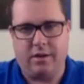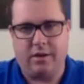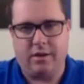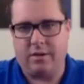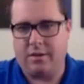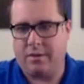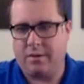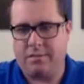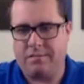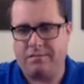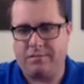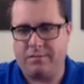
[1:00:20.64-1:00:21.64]
you know,
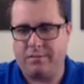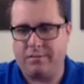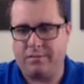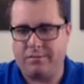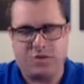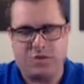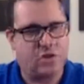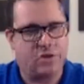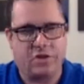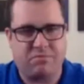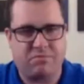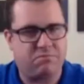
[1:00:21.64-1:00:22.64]

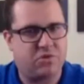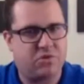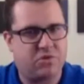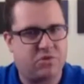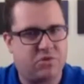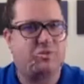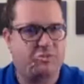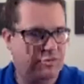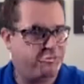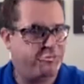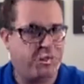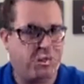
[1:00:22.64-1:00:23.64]
just
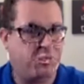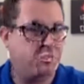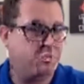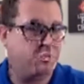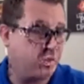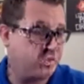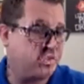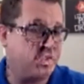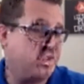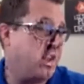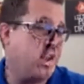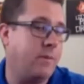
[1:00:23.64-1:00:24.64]
something, a phone
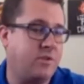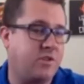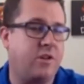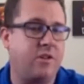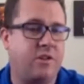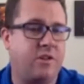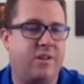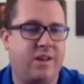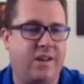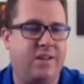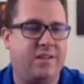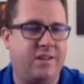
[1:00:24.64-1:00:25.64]
most of the time is all you're
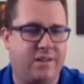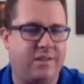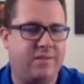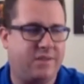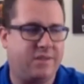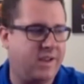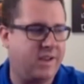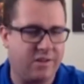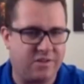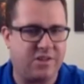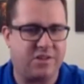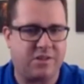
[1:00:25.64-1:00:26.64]
going to need to, to
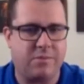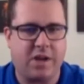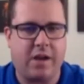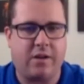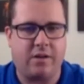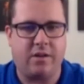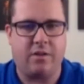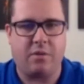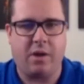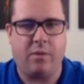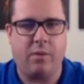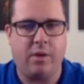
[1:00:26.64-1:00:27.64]
get your system dialed
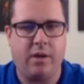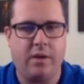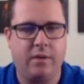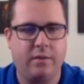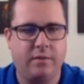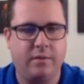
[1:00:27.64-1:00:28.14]
in the right way.